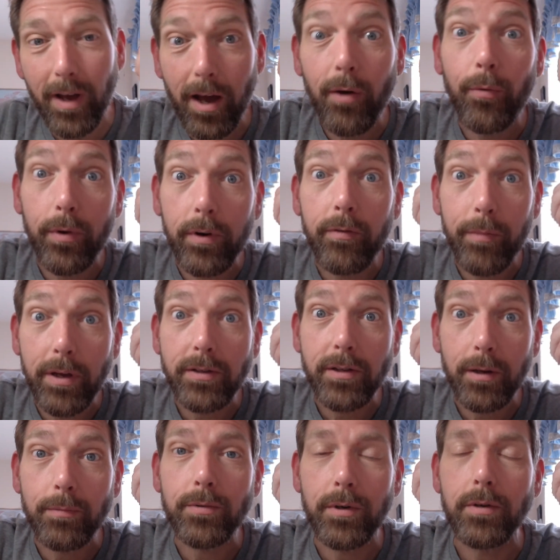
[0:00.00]
I would have messed
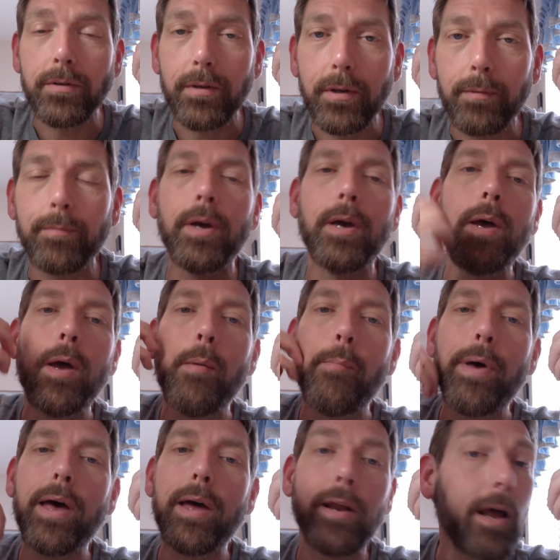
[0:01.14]
up seriously bad.